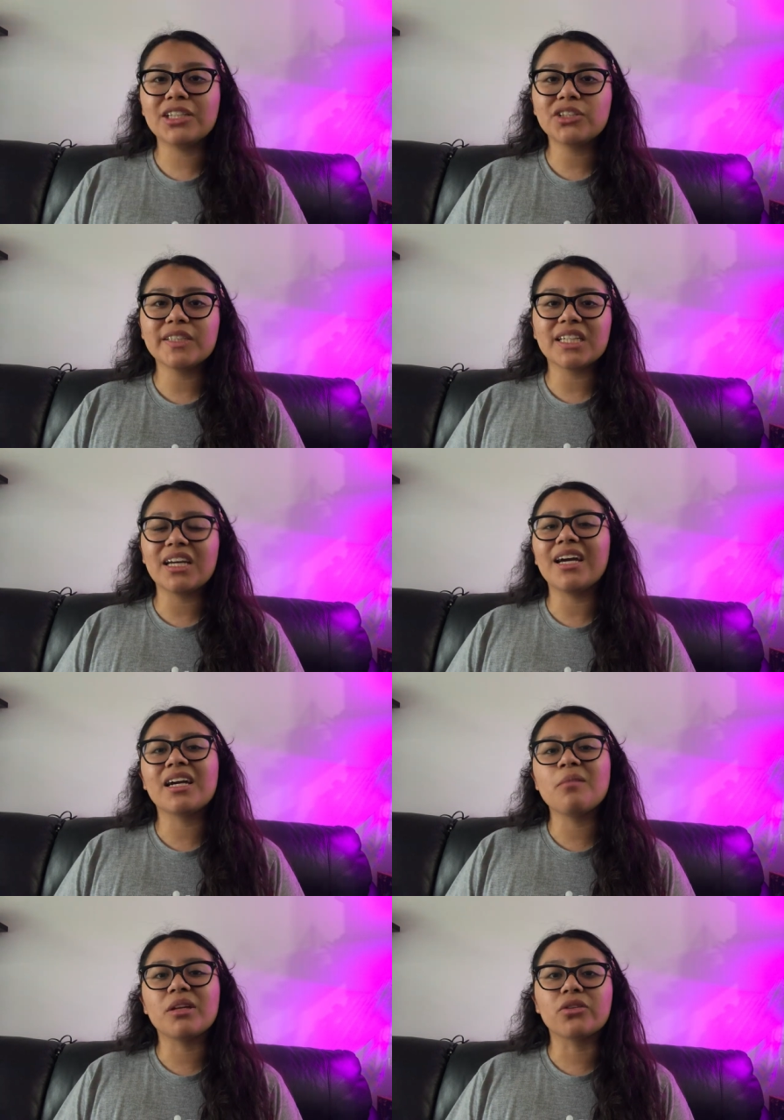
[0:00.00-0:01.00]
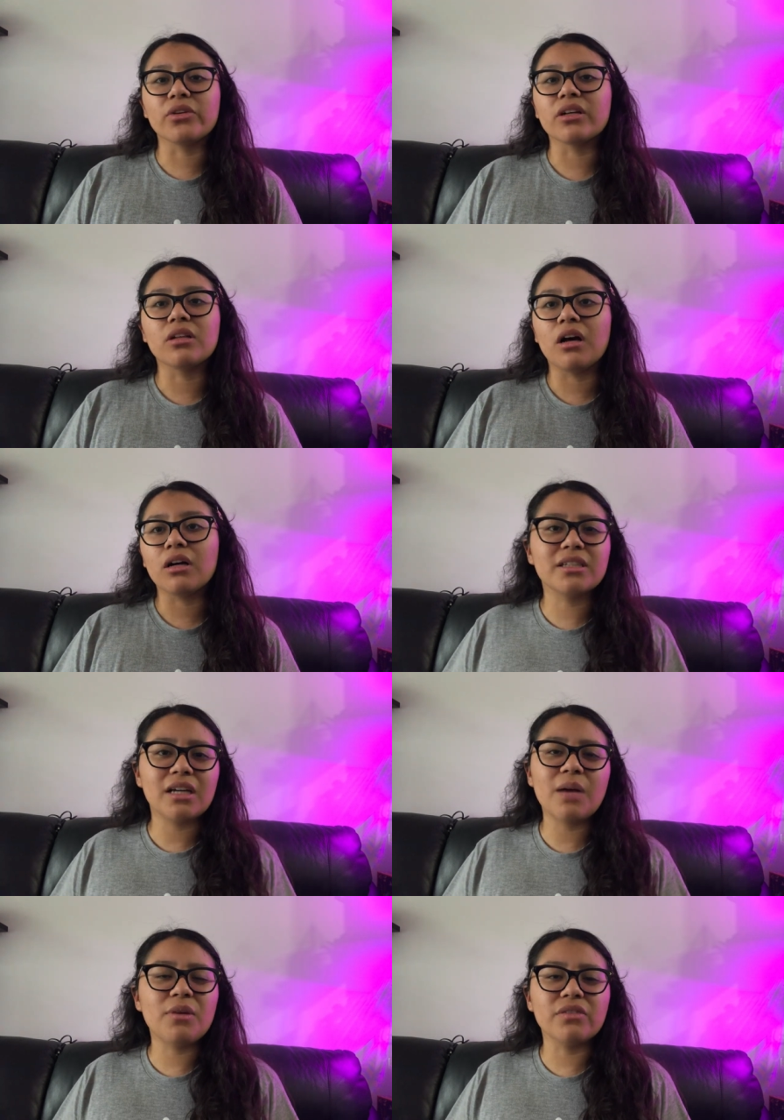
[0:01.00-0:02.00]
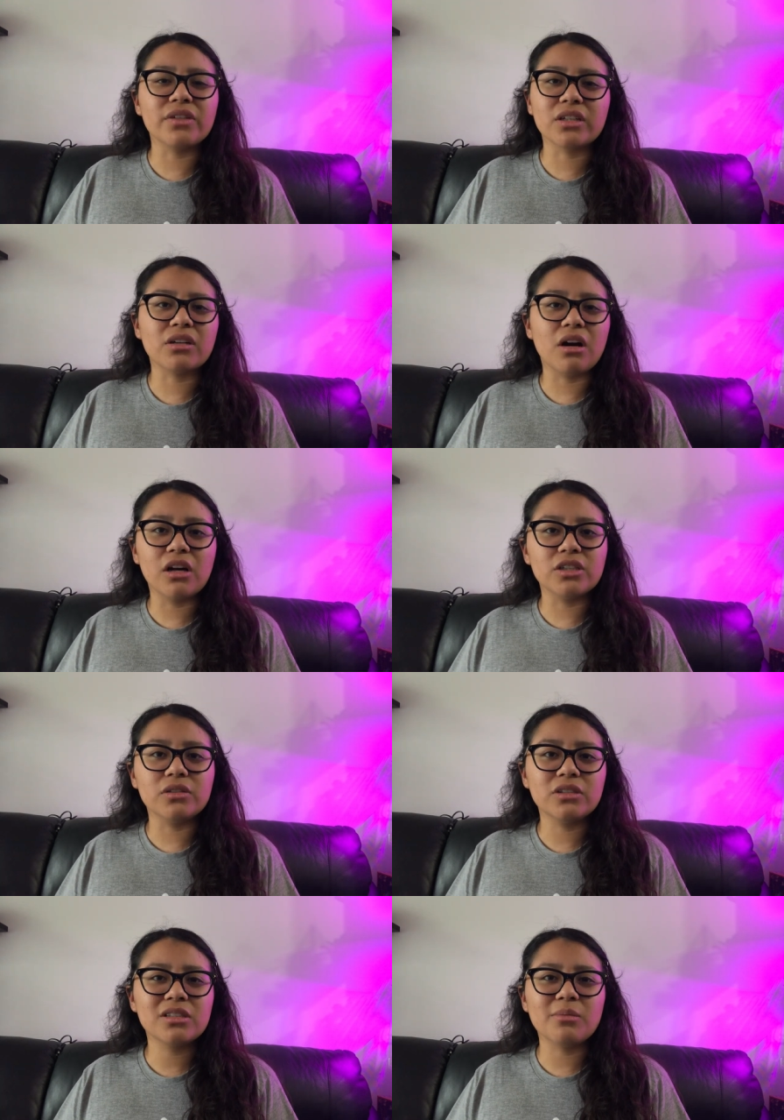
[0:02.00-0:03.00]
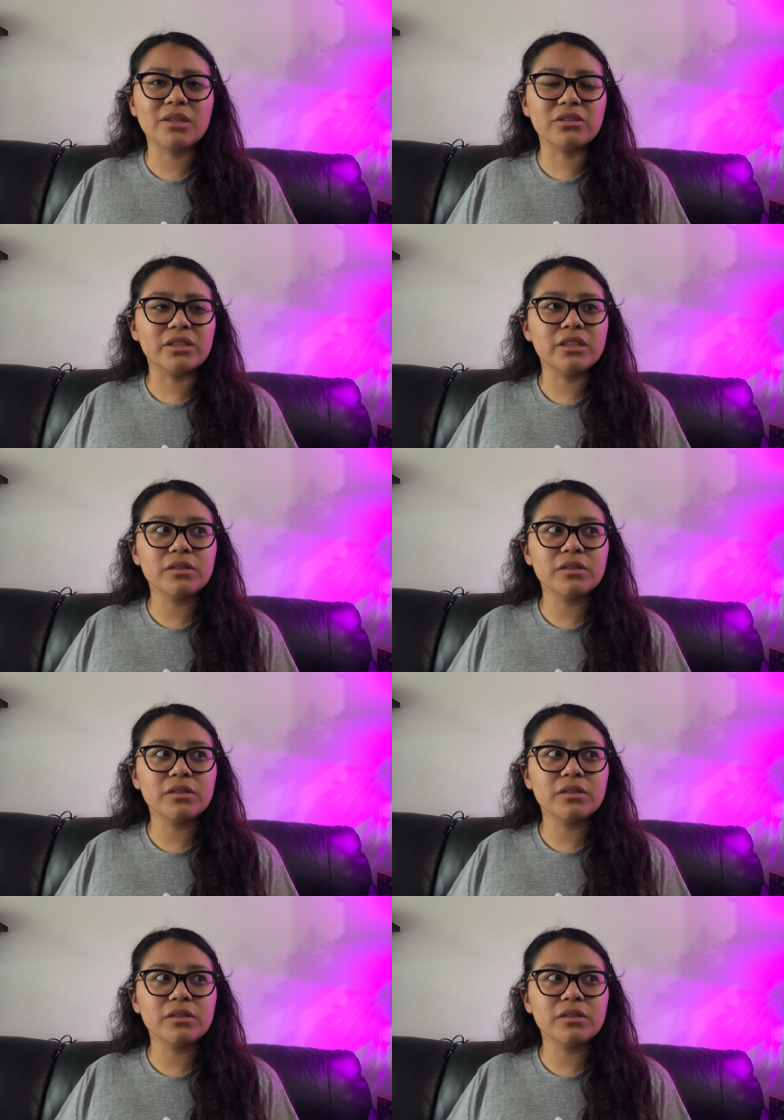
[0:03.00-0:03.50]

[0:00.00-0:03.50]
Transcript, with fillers: She was like, eh, come at 3 o'clock. I'm not even going to call you. Just come at 3. And I